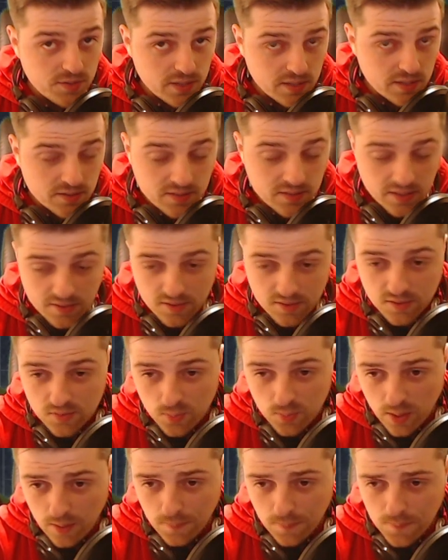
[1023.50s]
cents as
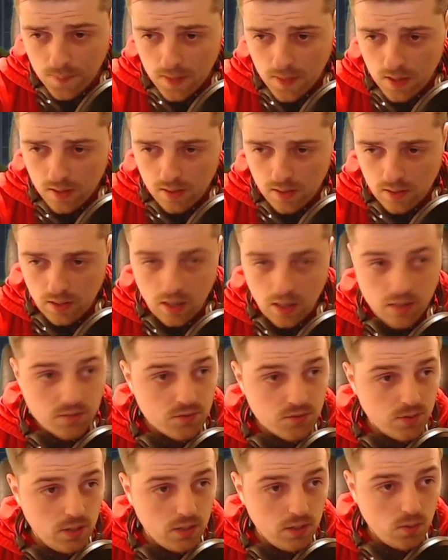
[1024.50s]
well. That was
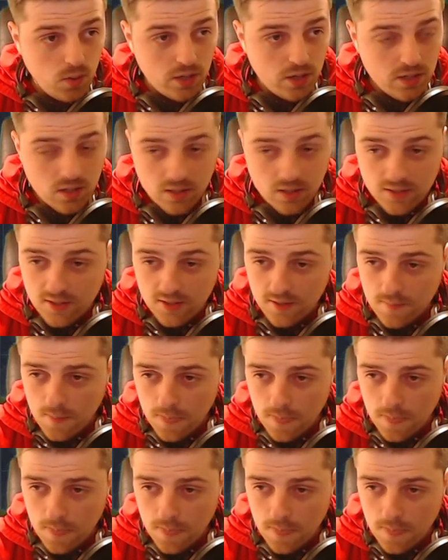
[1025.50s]
really quite nice.